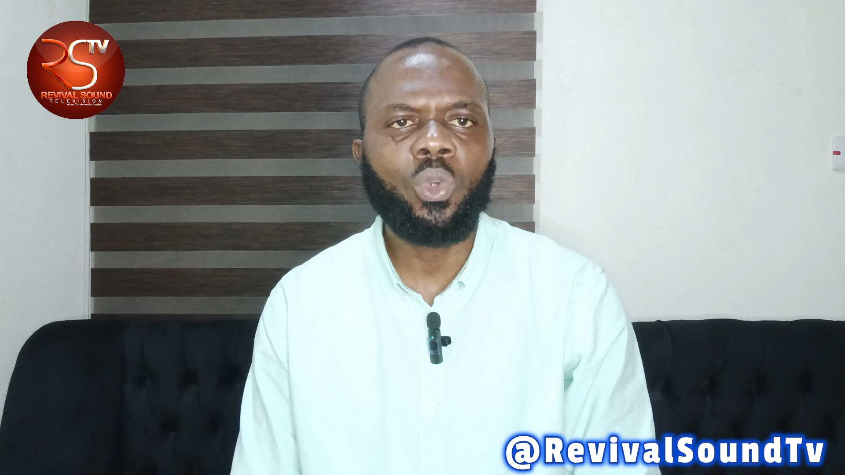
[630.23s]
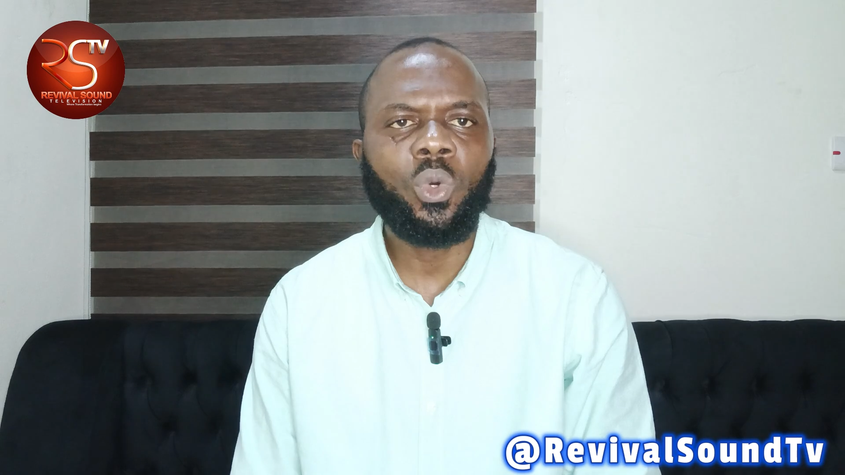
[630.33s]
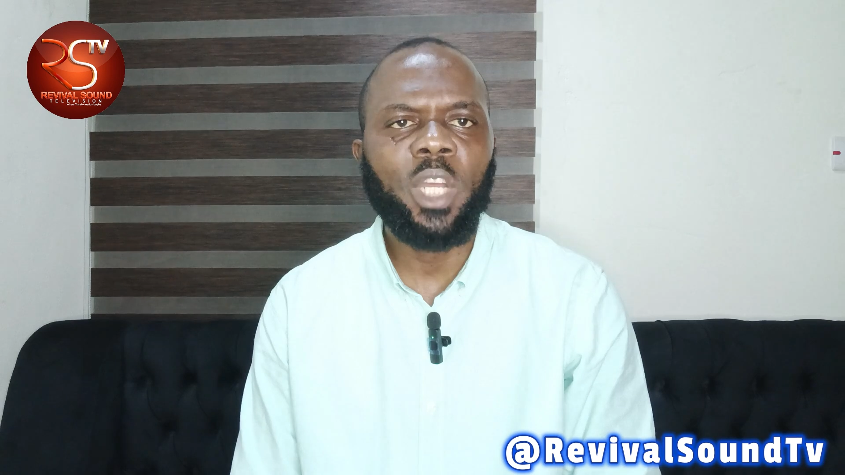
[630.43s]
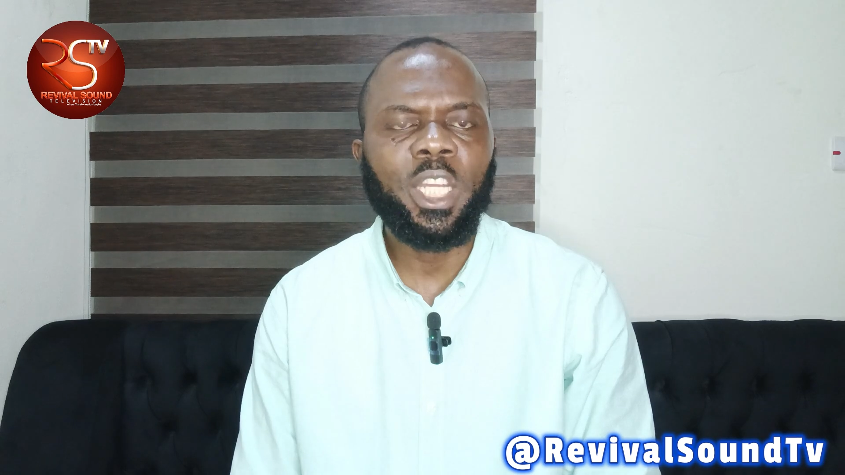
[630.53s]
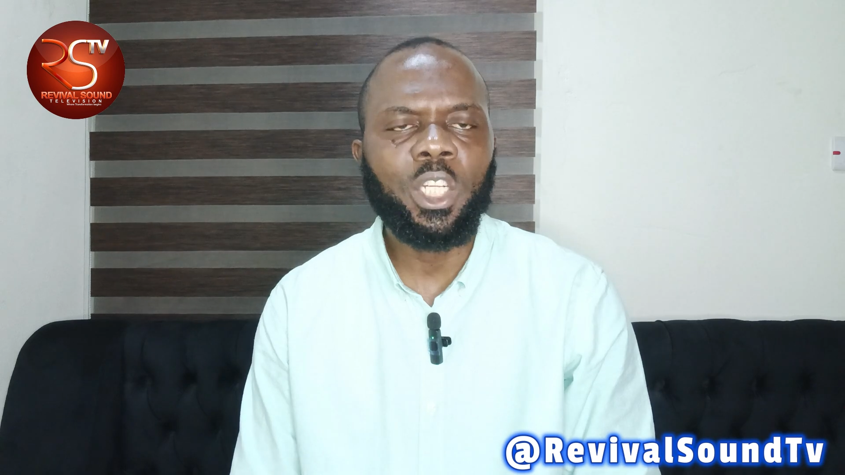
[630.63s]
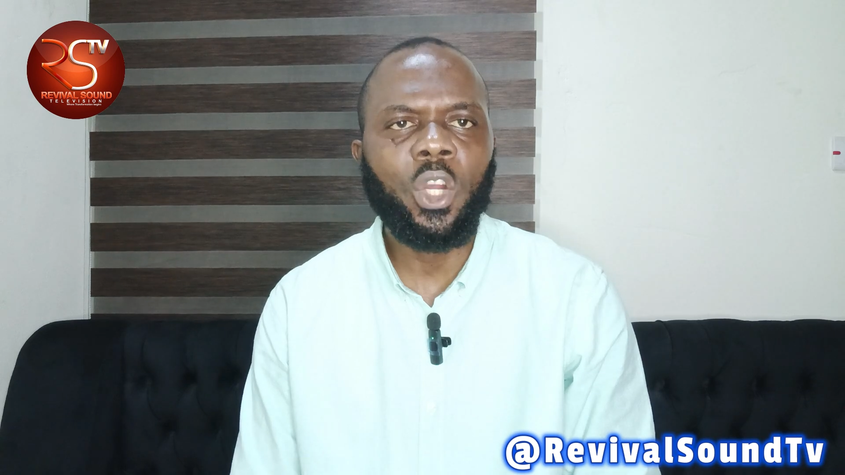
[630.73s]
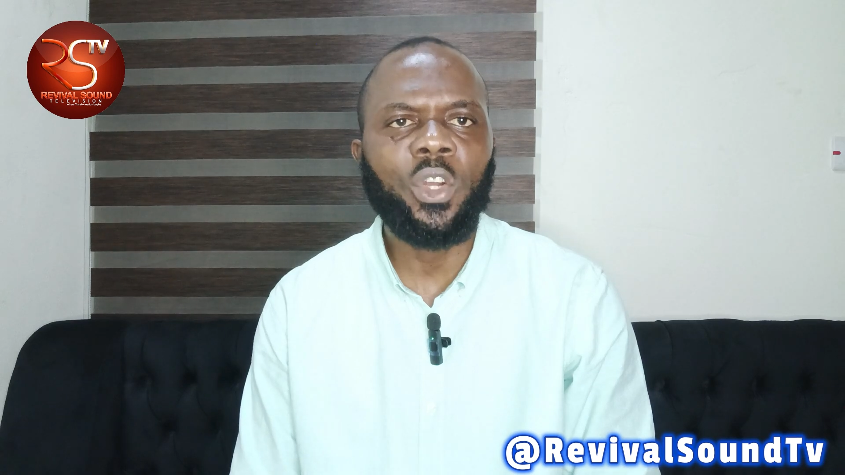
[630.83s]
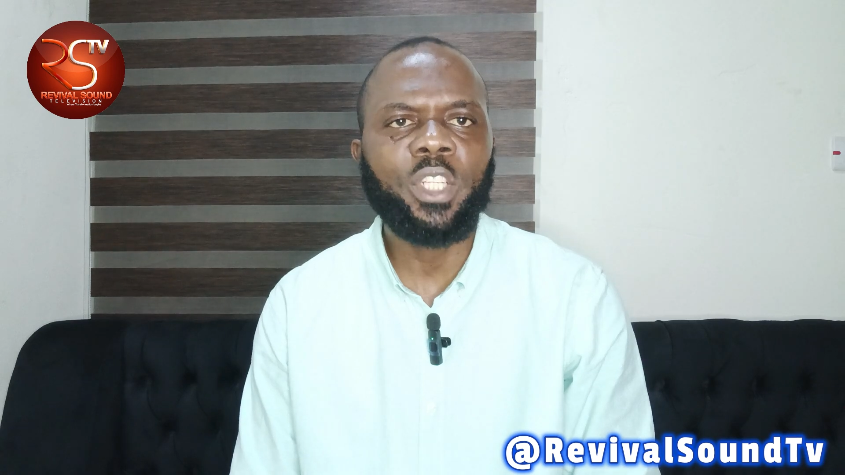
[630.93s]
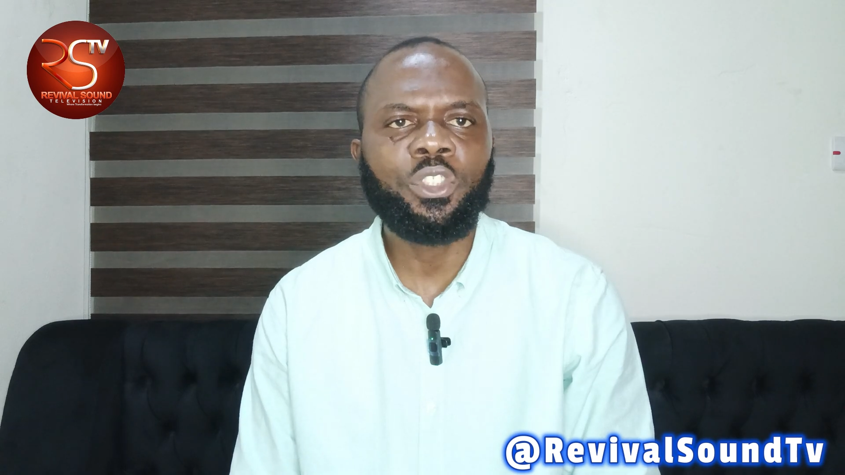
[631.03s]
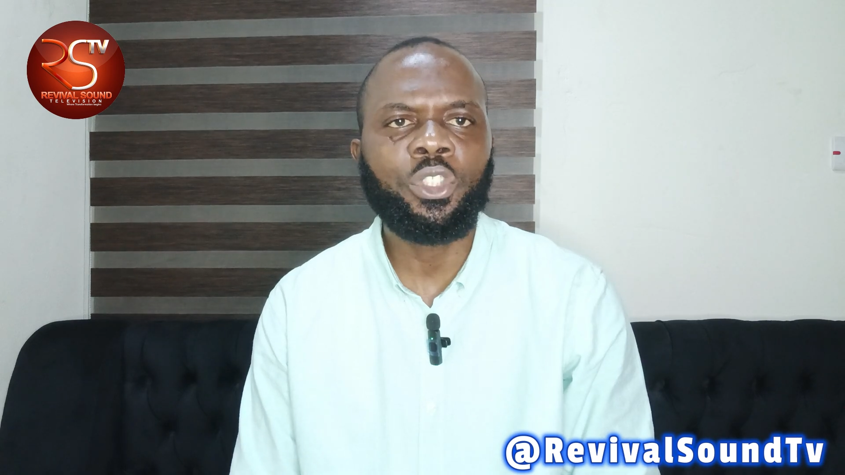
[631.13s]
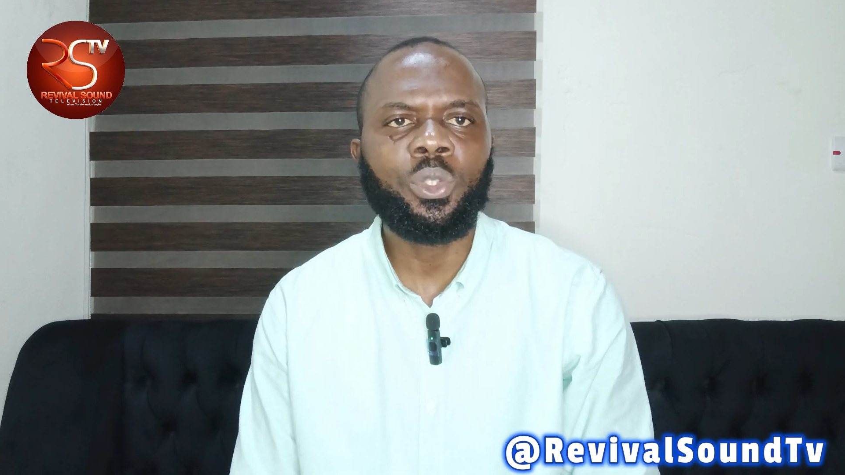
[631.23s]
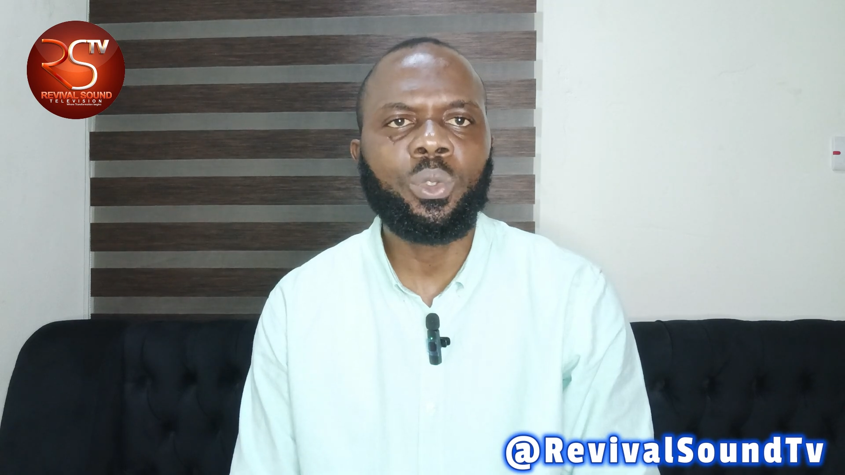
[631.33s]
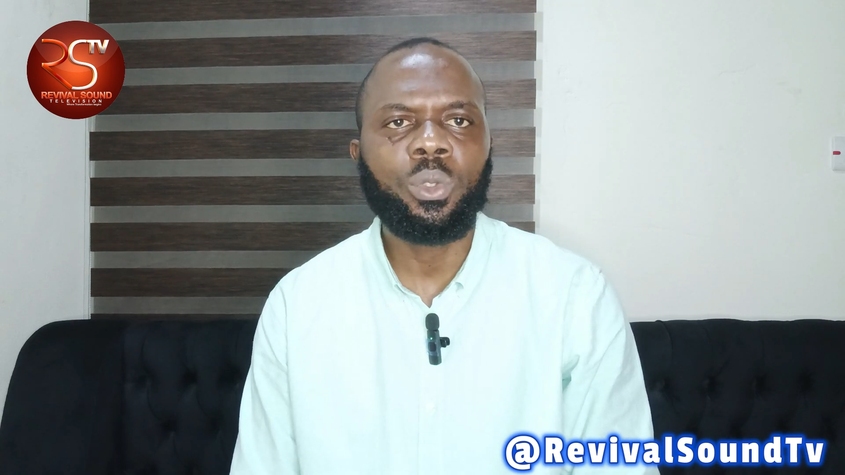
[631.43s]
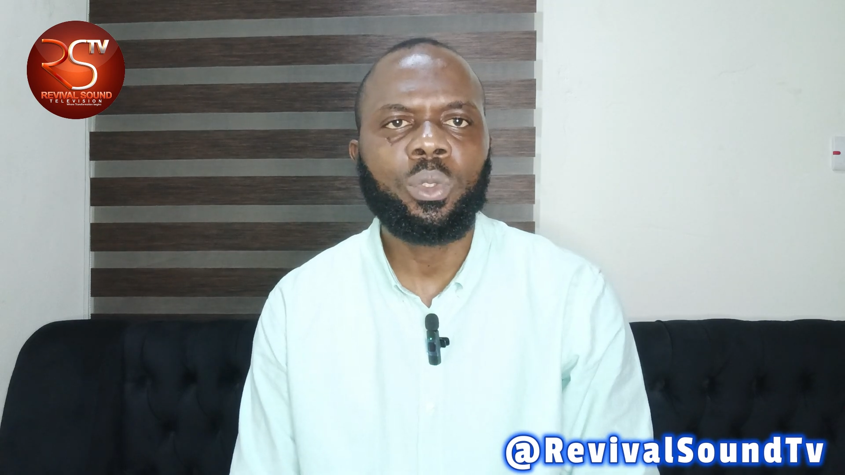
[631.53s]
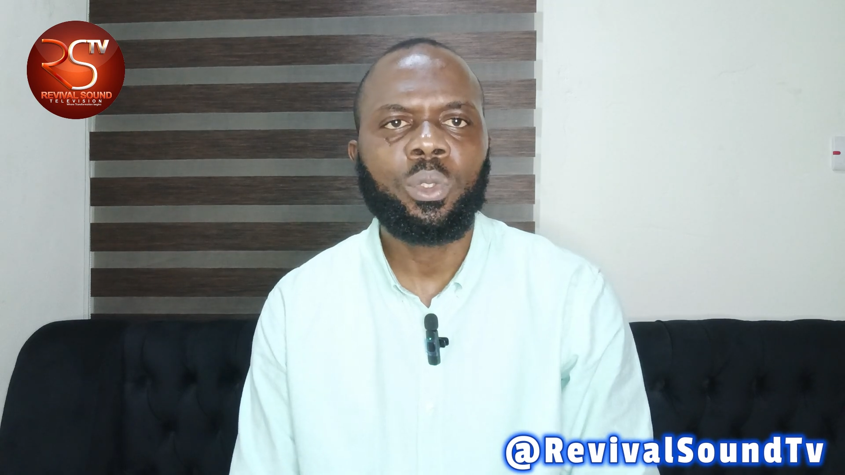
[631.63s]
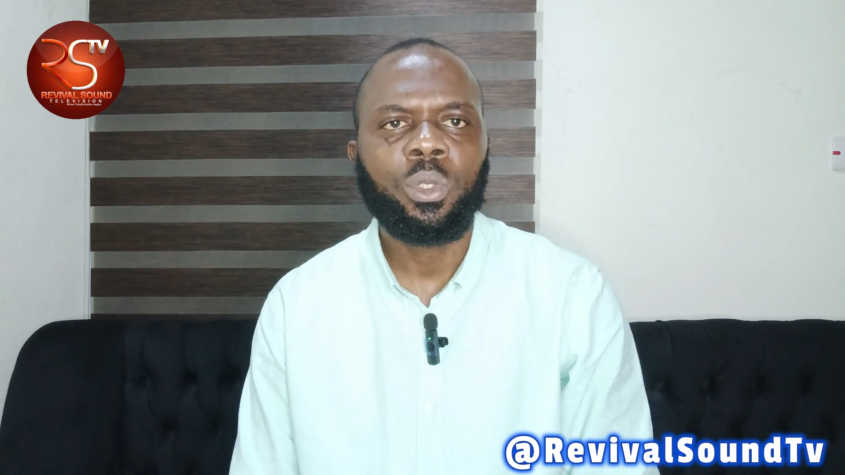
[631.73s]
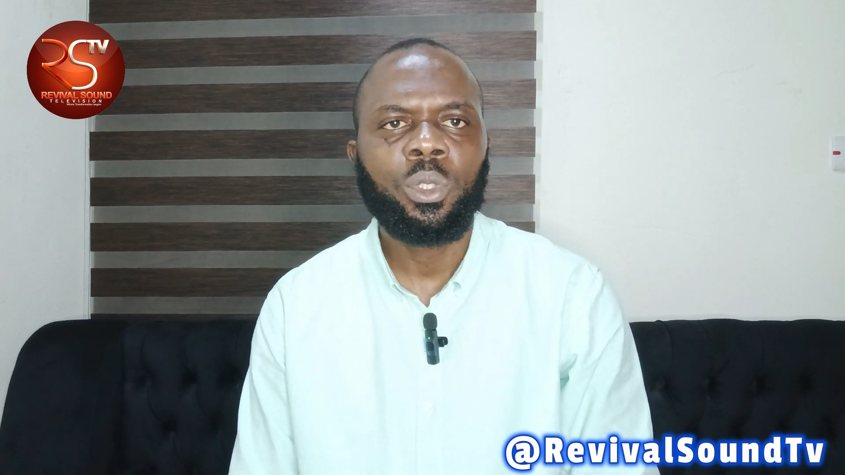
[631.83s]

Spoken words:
to encourage you